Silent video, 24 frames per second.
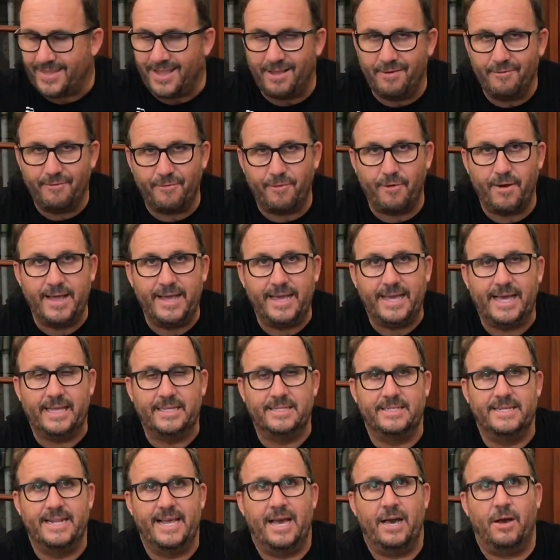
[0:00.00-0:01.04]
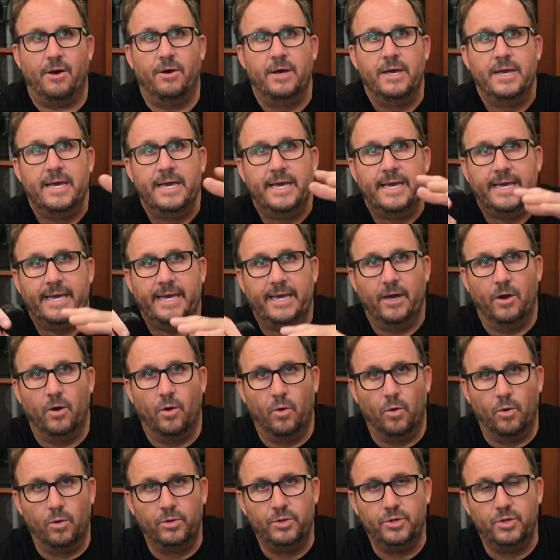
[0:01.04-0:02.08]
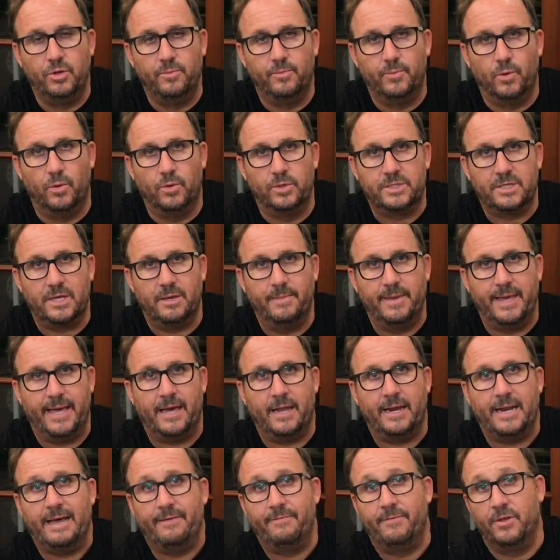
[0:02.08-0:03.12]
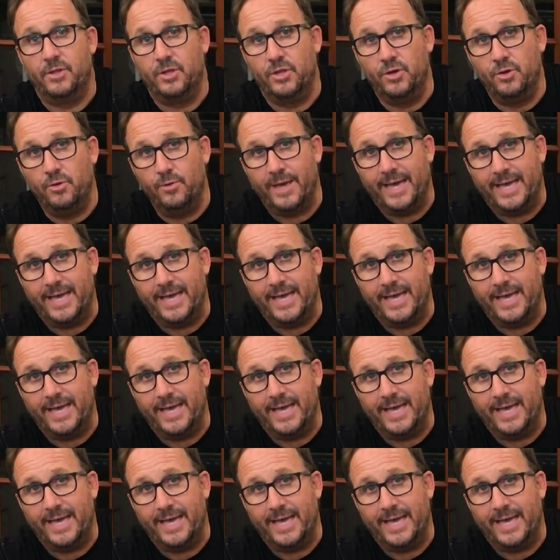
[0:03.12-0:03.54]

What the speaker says: Frank has now, all new boards coming out have the new